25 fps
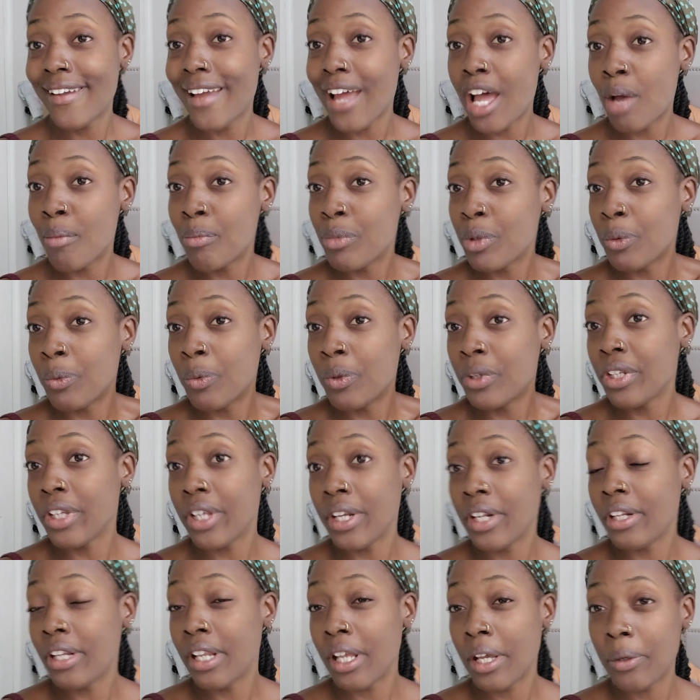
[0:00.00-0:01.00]
I'm the one
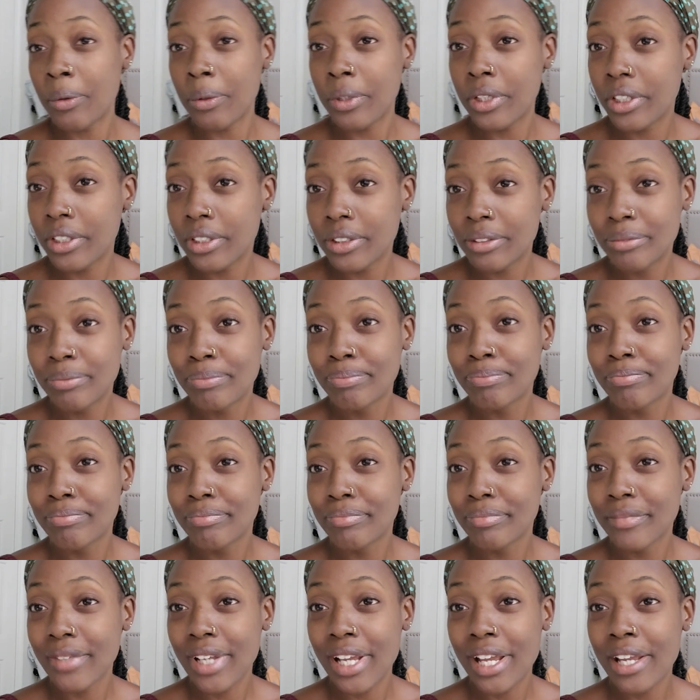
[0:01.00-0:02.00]
that allowed it.
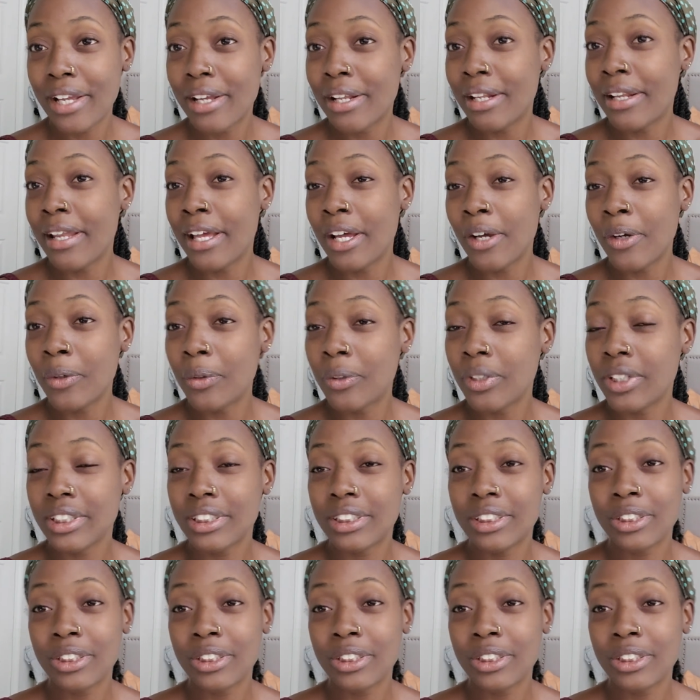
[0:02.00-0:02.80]
I allowed it